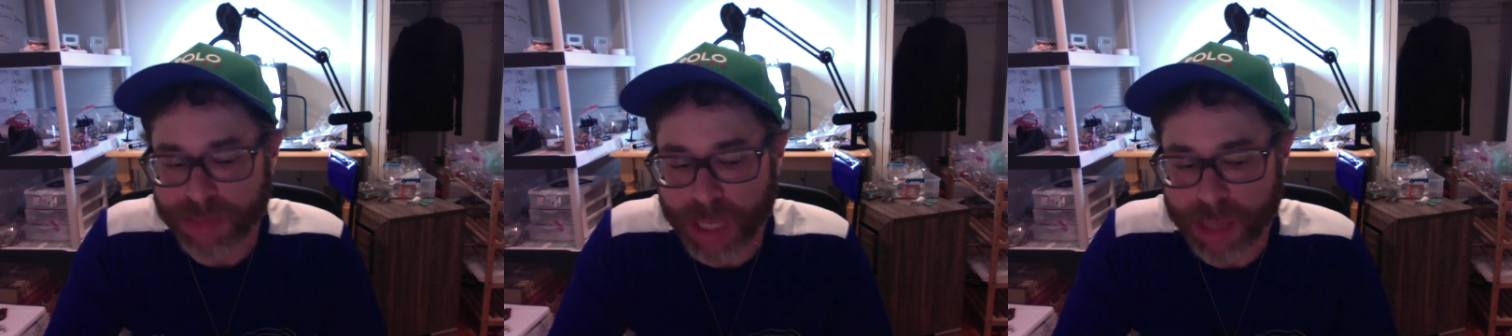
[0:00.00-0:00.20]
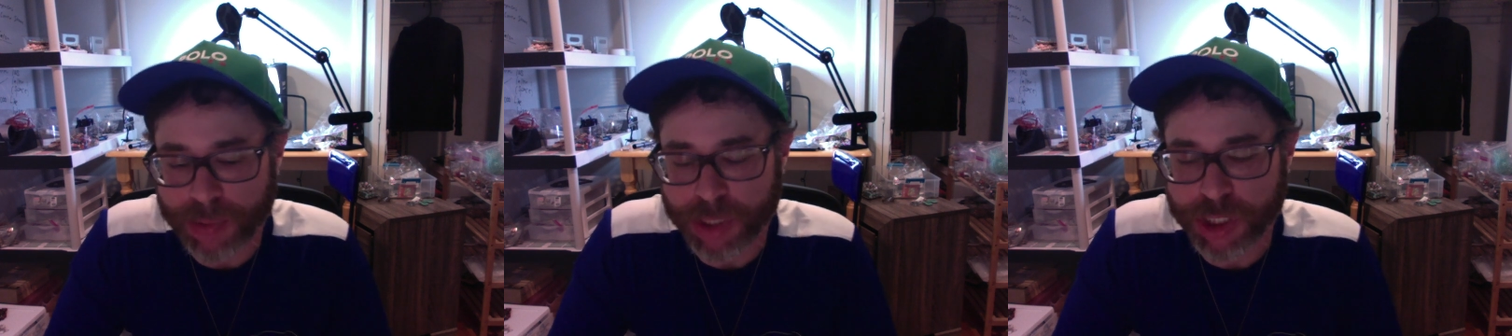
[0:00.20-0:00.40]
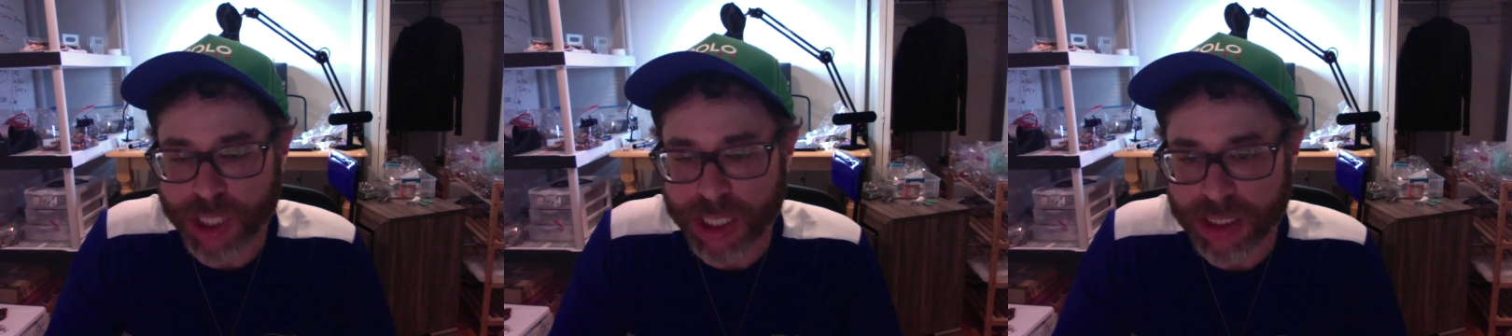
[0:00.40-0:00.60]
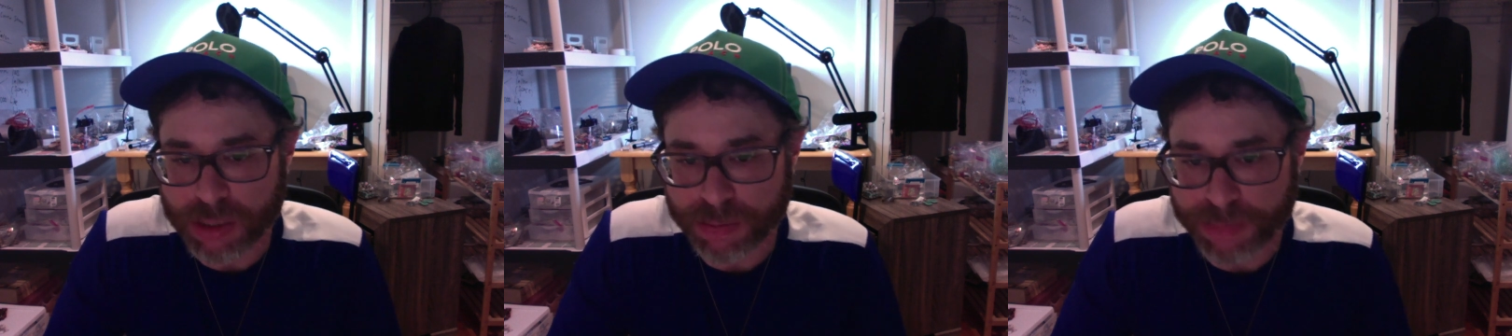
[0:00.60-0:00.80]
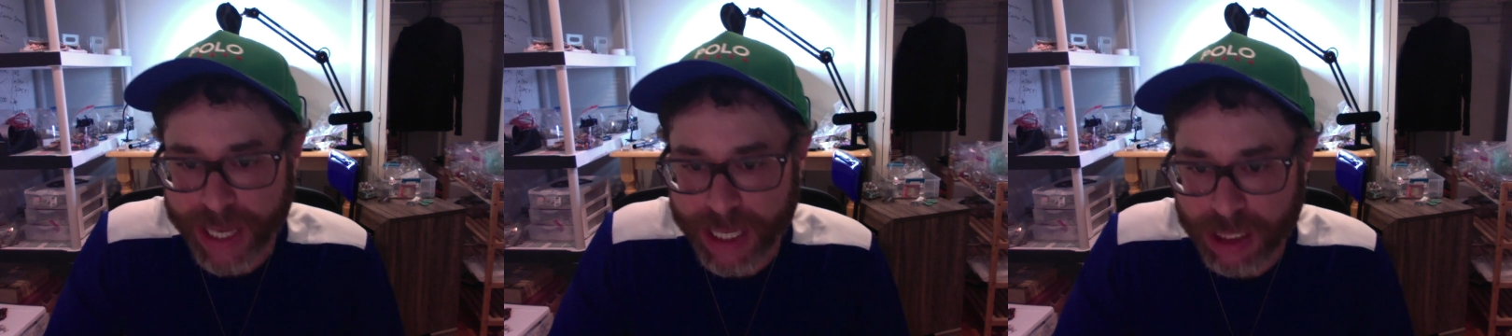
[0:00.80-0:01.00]
Maybe change the
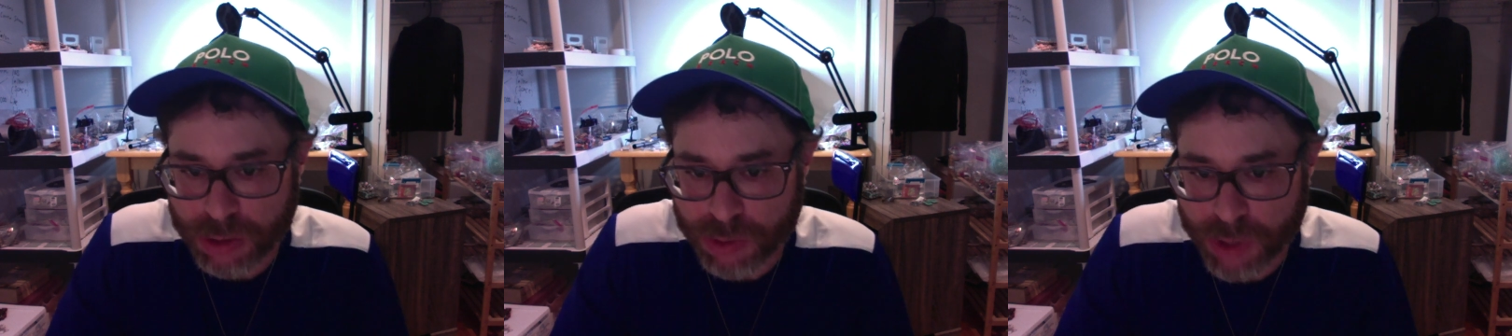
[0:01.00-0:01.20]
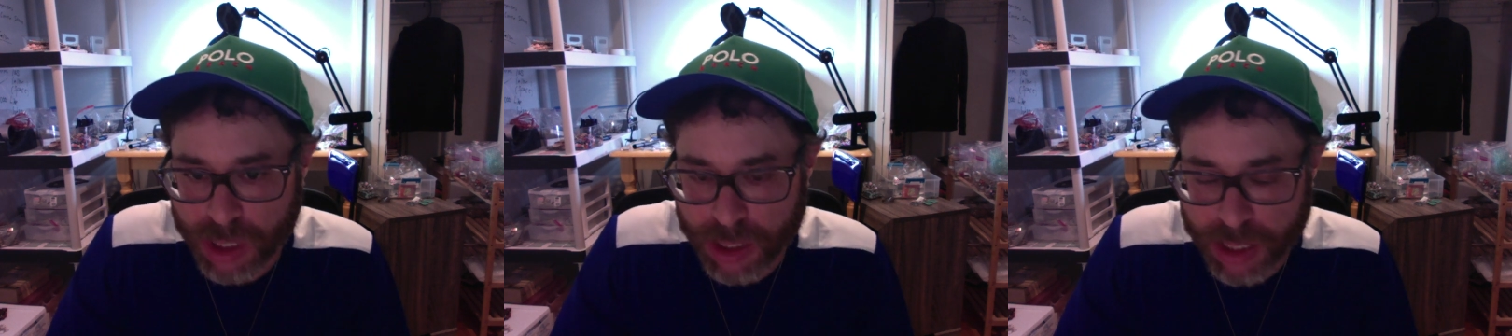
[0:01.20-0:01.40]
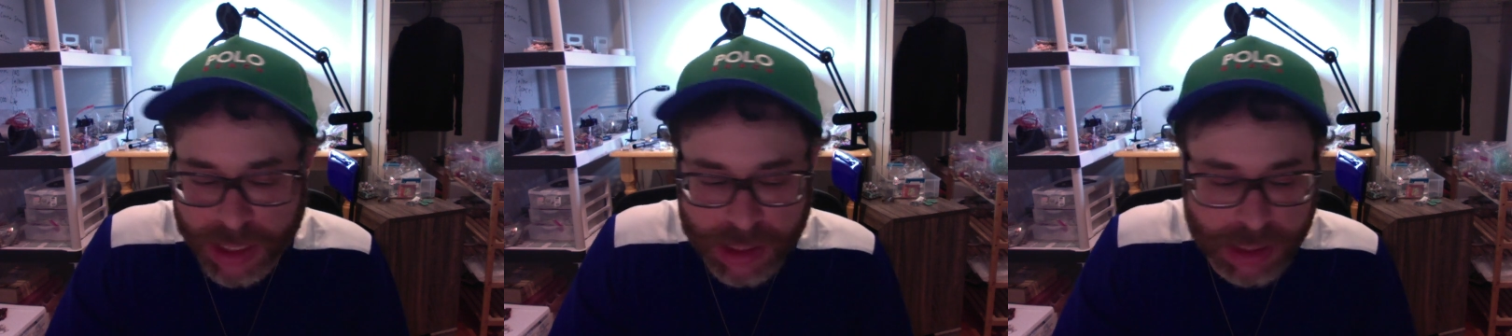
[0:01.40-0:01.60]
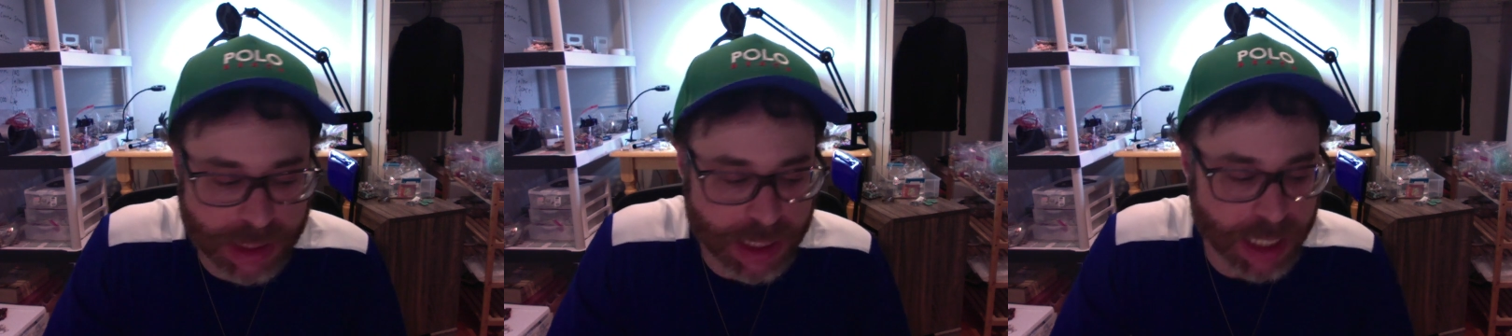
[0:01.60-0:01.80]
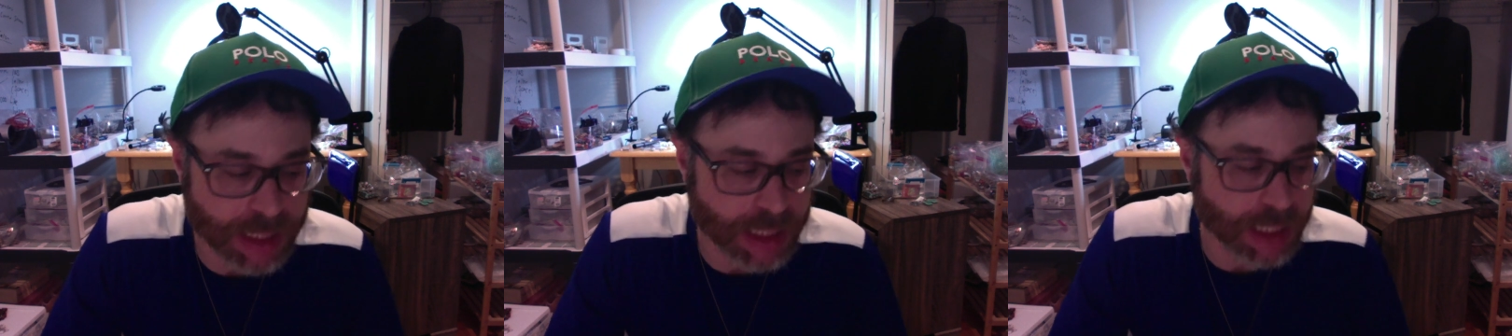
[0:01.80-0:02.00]
password on the
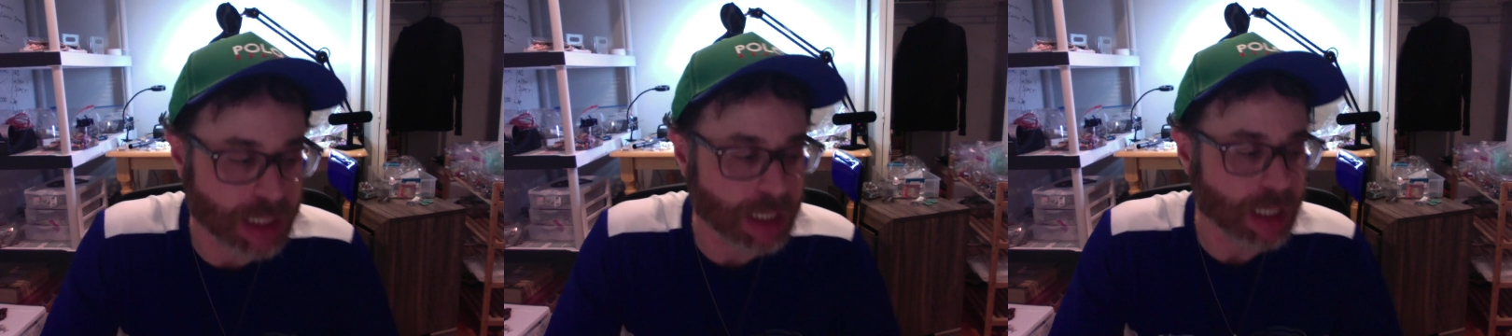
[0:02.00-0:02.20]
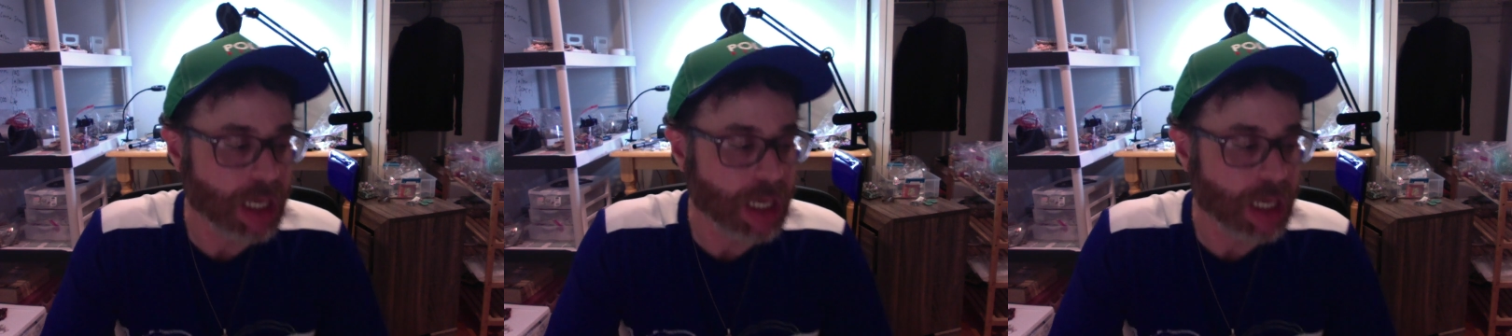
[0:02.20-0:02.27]
SSID?